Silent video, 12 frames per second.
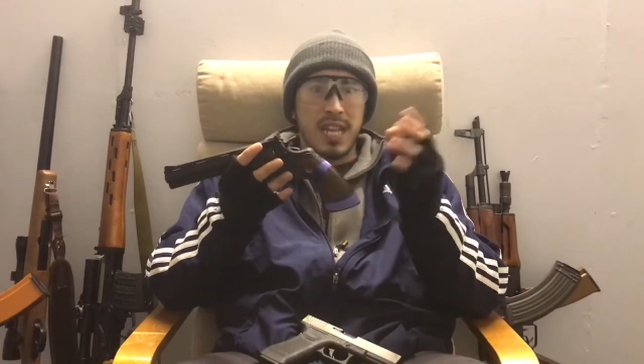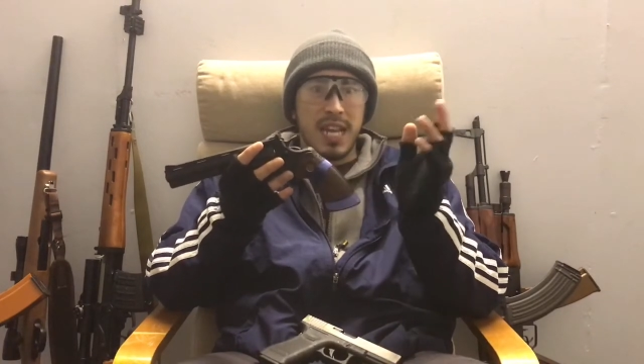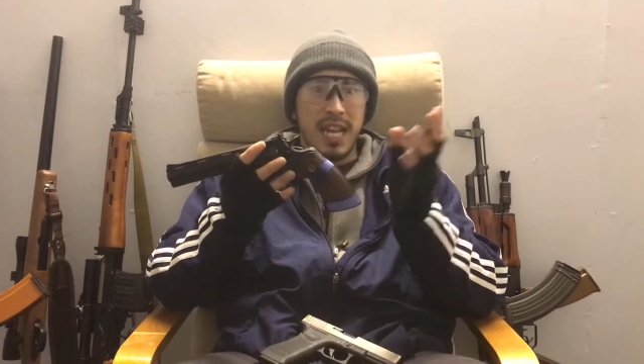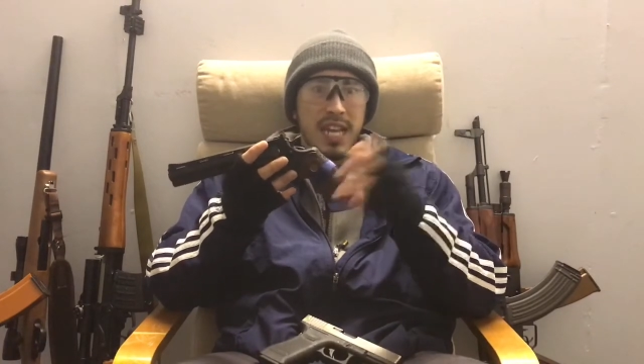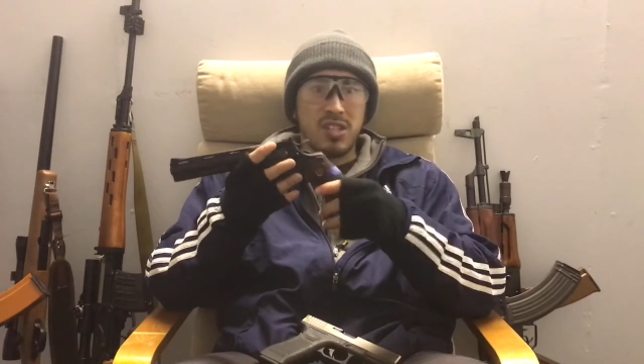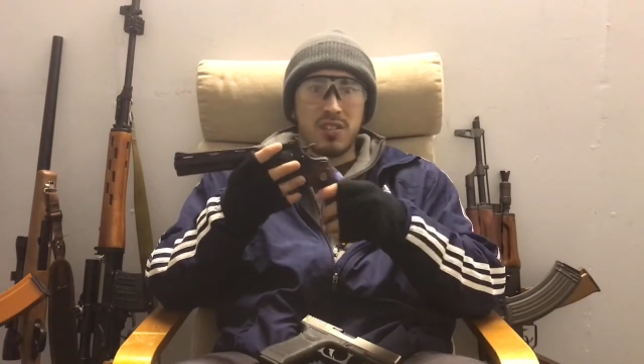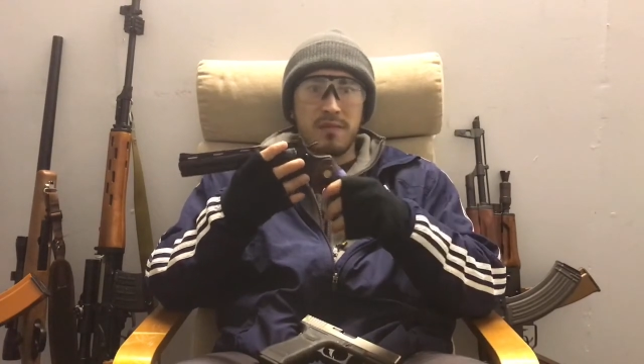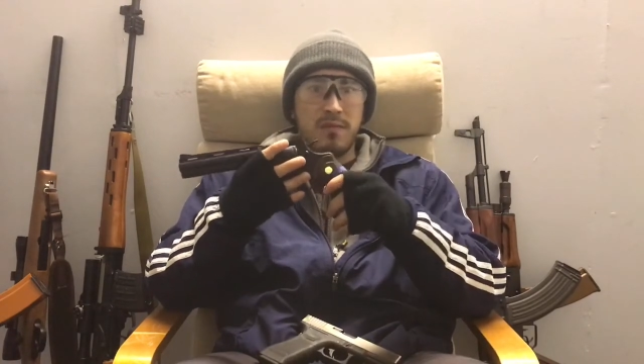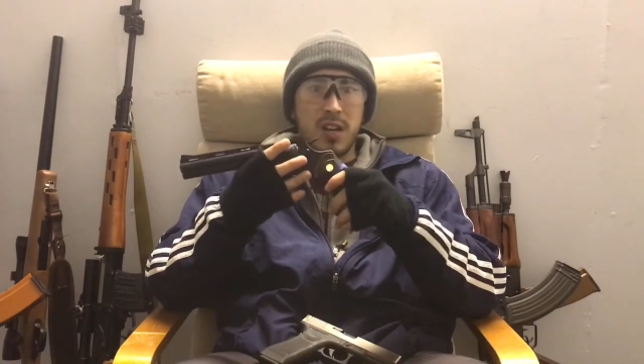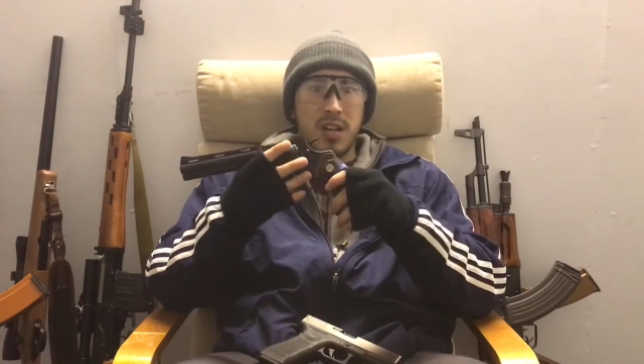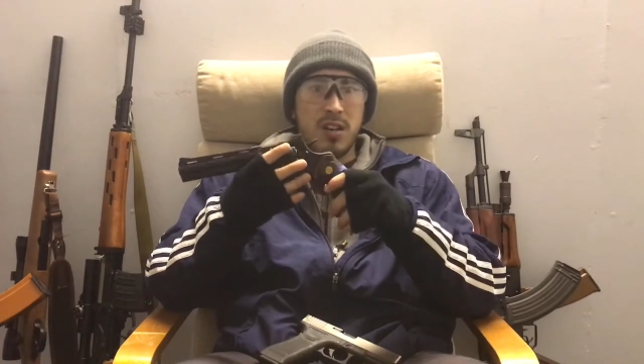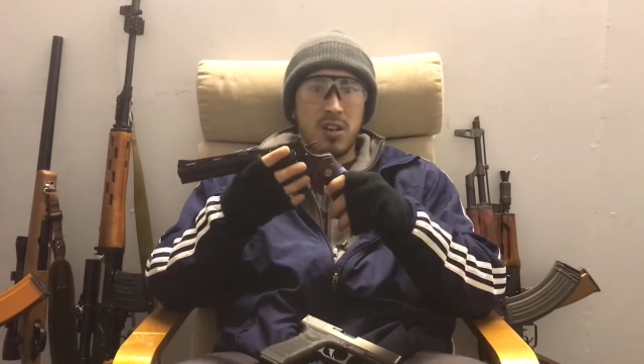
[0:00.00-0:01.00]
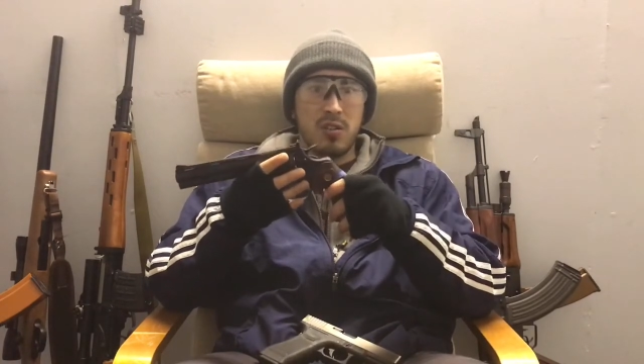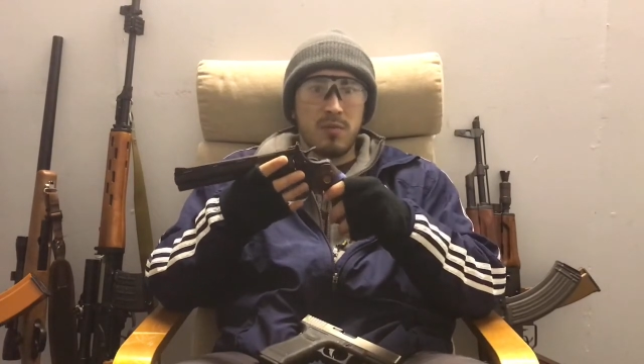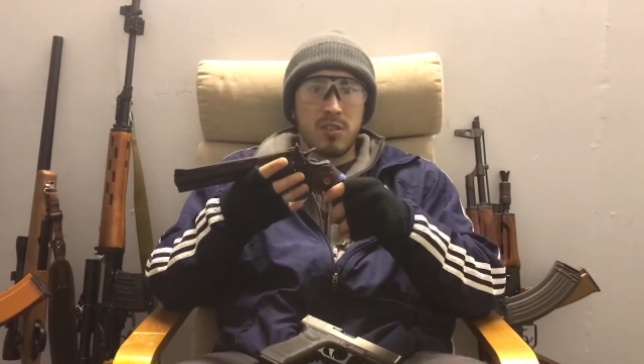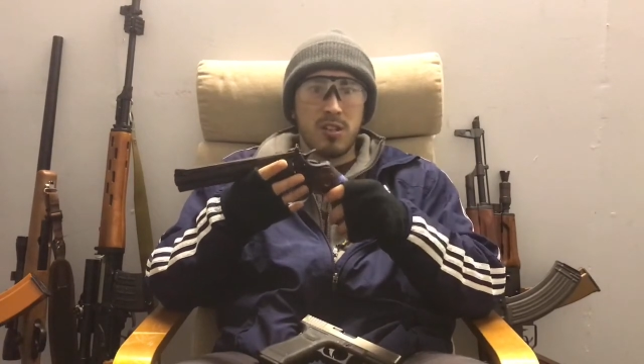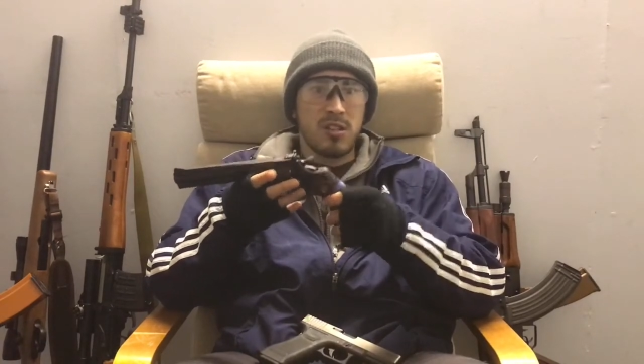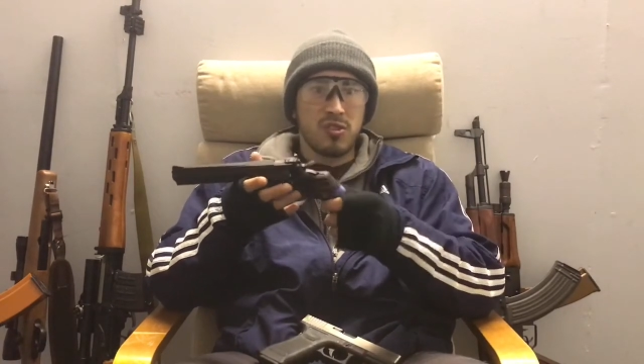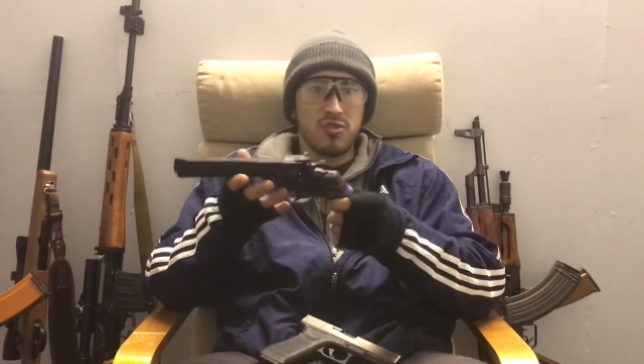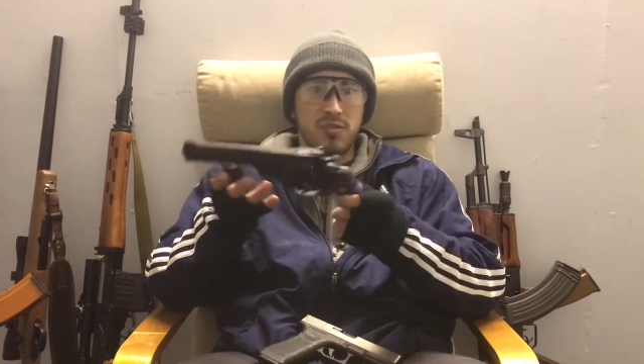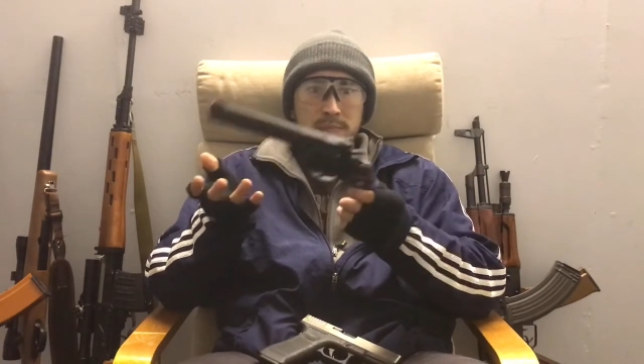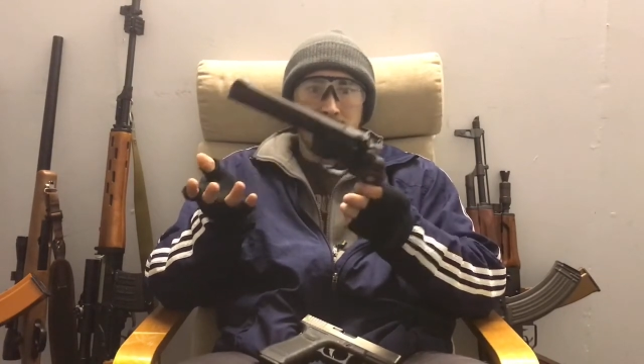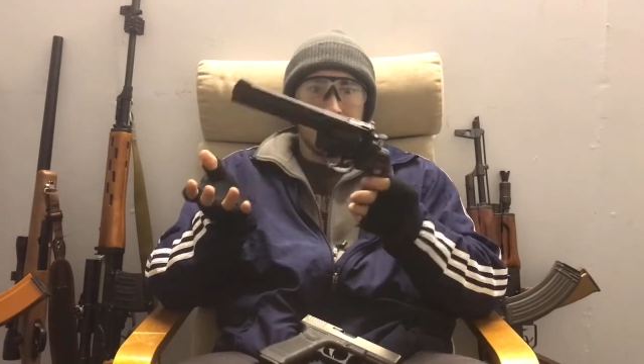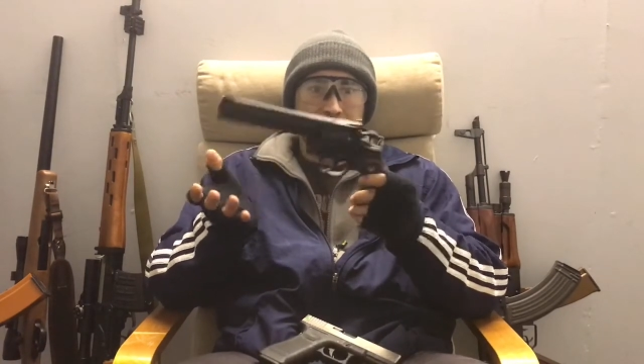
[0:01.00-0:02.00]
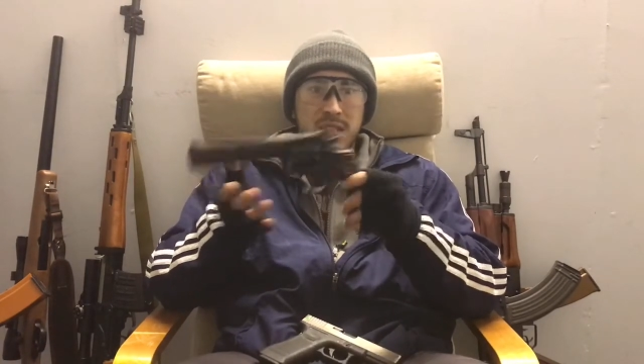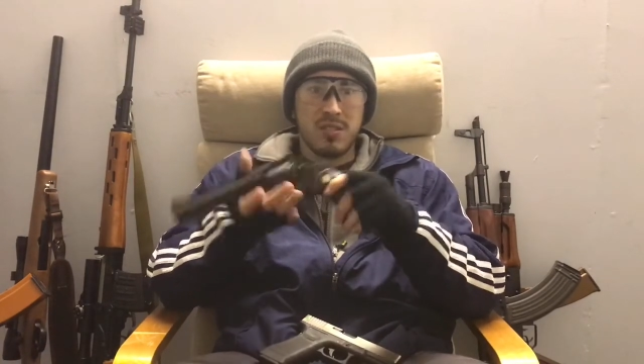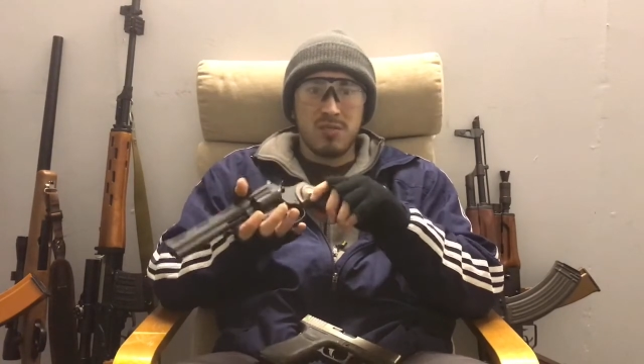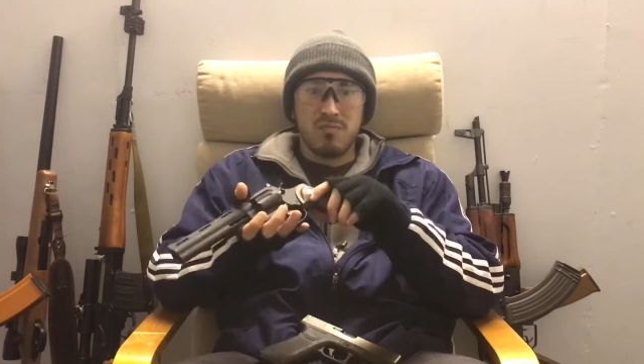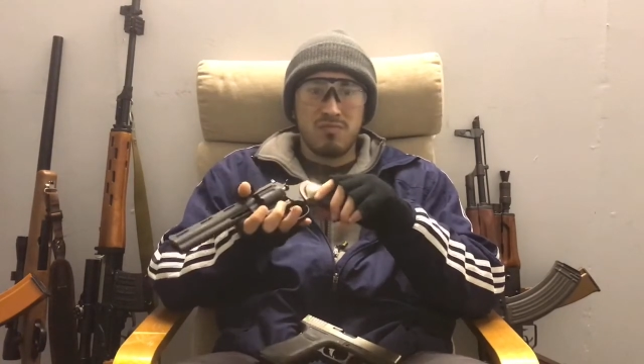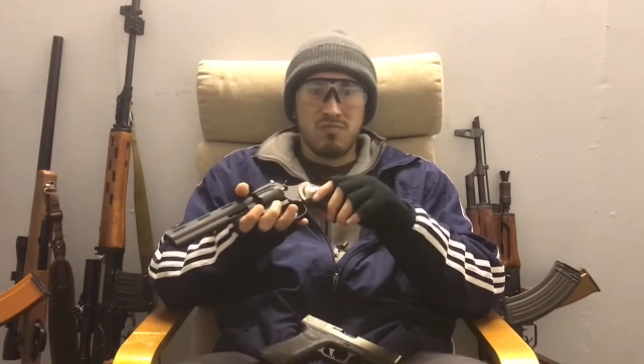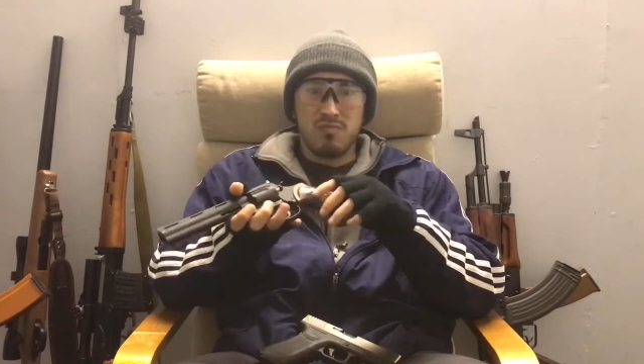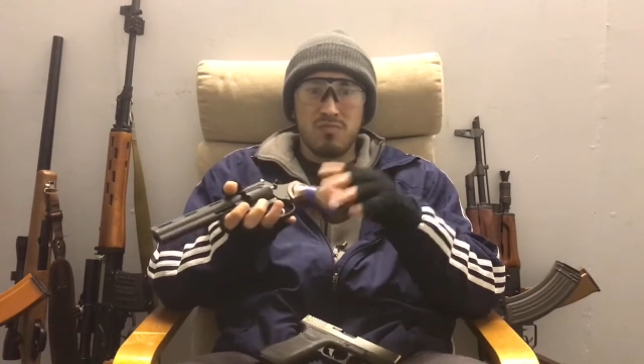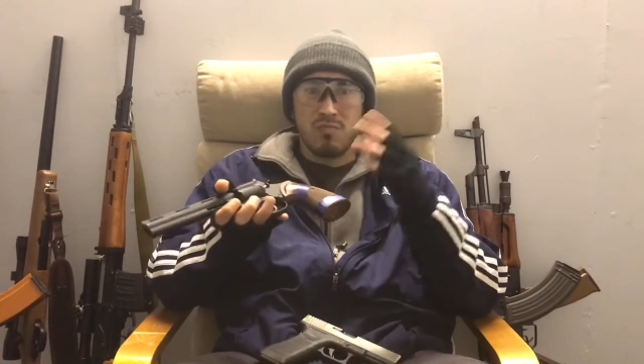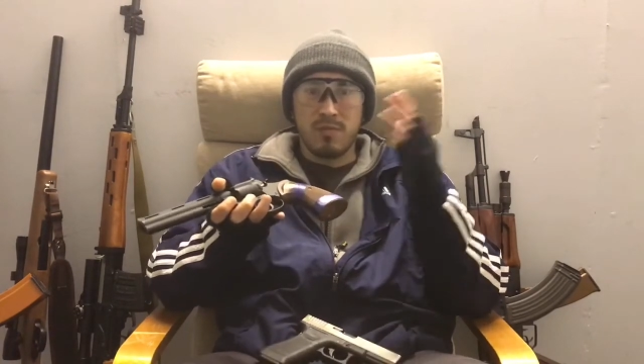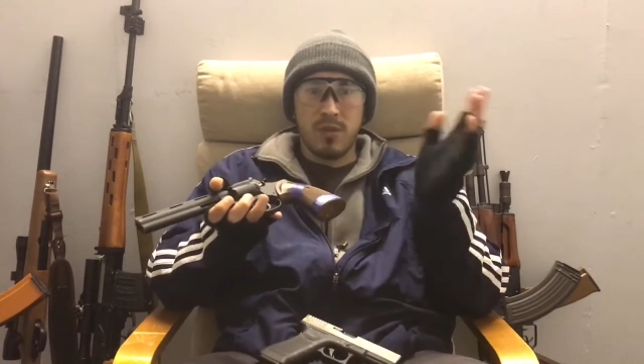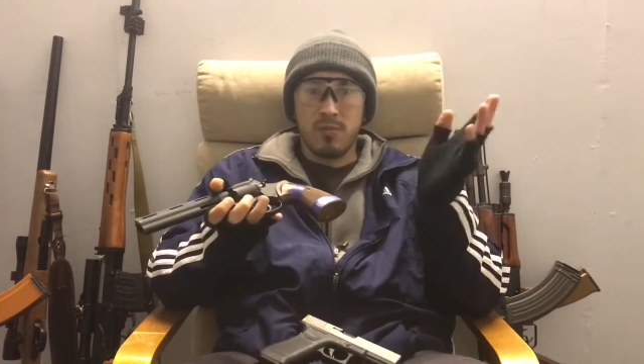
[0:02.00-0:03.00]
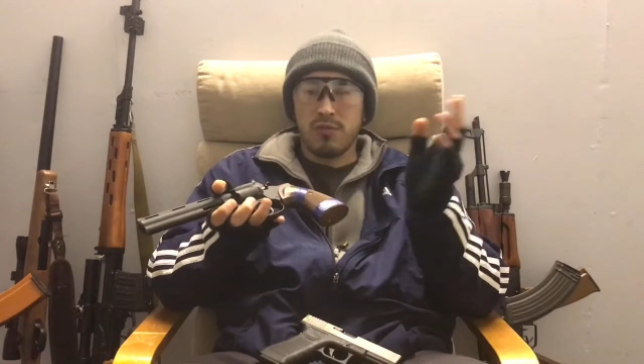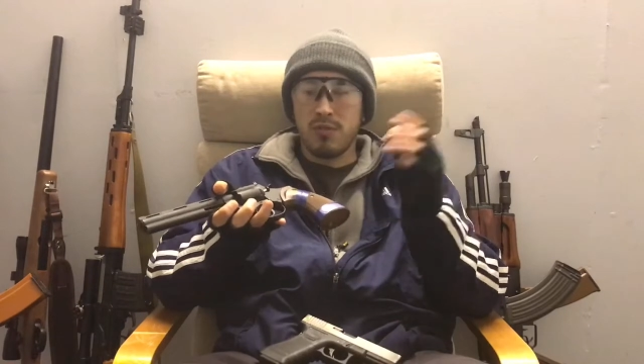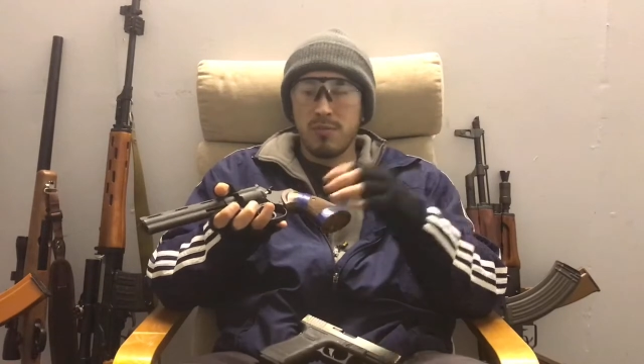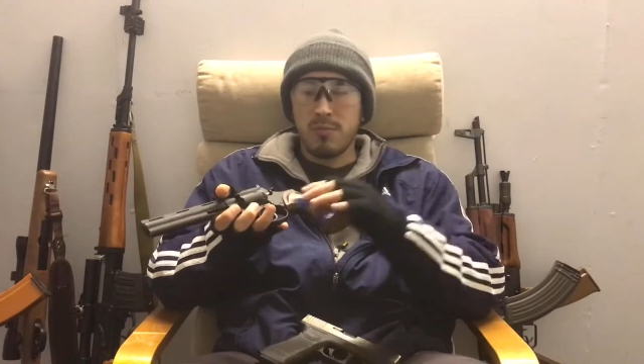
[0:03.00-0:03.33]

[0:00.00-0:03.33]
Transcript: and you can fire over 100 BBs with no problem.